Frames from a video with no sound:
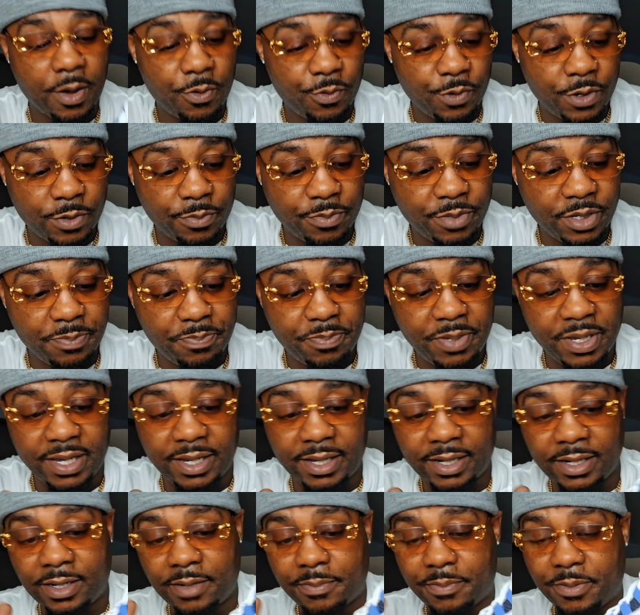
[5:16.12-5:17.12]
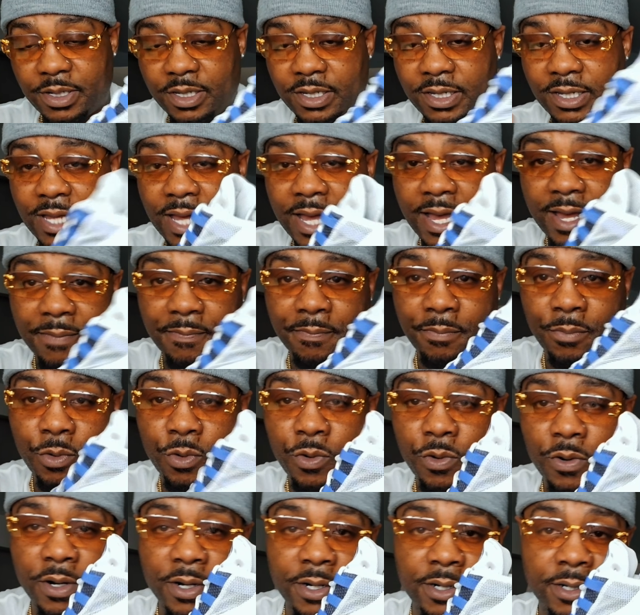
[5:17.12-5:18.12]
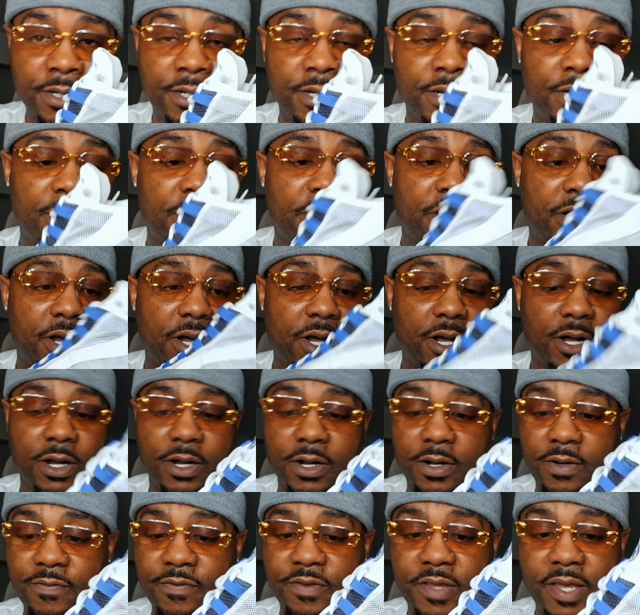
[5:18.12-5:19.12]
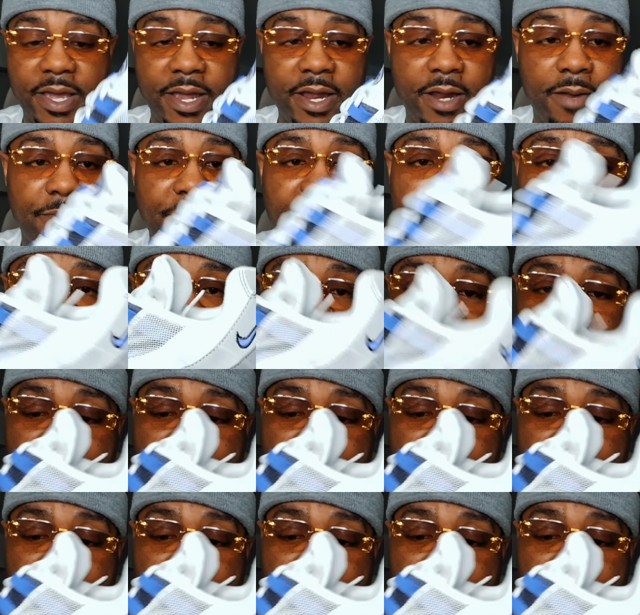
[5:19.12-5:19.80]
I will be picking up a lot more of the Air Max